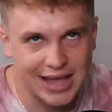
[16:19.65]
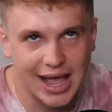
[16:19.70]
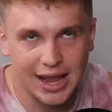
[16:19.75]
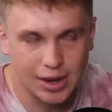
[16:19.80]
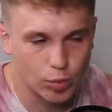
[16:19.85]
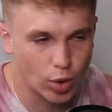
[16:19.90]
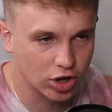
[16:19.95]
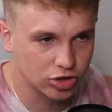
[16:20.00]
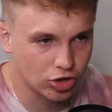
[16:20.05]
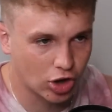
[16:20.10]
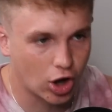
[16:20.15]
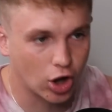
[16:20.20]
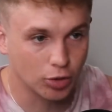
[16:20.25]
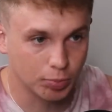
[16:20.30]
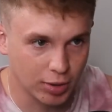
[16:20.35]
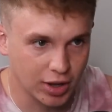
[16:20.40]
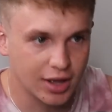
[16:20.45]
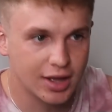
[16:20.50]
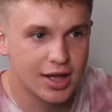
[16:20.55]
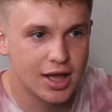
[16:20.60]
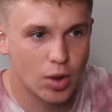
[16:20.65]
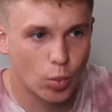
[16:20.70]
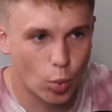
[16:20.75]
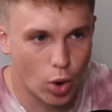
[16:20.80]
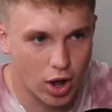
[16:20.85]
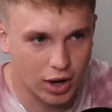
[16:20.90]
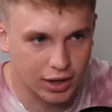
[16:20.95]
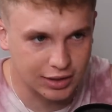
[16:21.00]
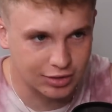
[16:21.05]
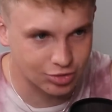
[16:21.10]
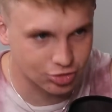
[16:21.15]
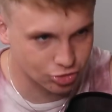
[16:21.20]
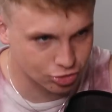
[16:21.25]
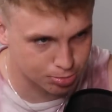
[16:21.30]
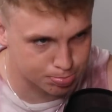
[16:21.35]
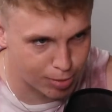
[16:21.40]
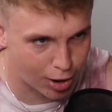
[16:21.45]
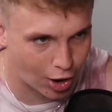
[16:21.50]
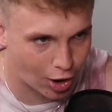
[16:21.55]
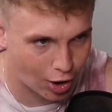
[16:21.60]
yeah, he works hard, but working
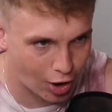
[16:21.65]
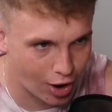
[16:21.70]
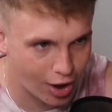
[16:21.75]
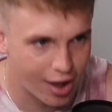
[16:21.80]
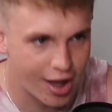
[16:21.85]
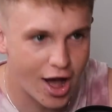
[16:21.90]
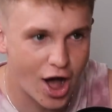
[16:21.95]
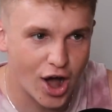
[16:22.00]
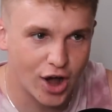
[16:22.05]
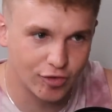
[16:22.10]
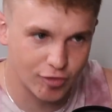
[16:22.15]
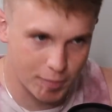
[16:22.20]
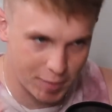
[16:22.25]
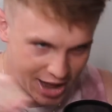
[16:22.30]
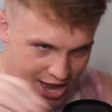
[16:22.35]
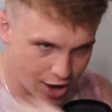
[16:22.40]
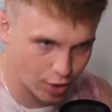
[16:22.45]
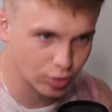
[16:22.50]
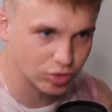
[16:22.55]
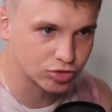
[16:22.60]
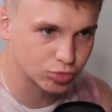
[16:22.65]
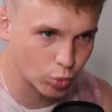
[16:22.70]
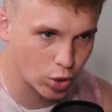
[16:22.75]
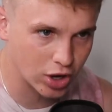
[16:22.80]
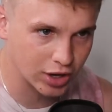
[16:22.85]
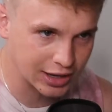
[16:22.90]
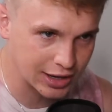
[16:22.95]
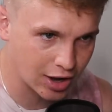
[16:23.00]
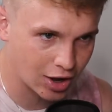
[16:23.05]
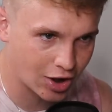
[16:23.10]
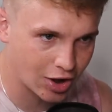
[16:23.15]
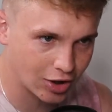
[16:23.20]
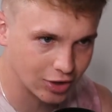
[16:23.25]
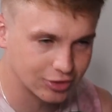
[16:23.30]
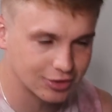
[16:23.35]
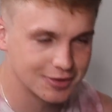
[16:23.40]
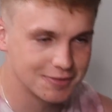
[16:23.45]
smart overpowers working hard.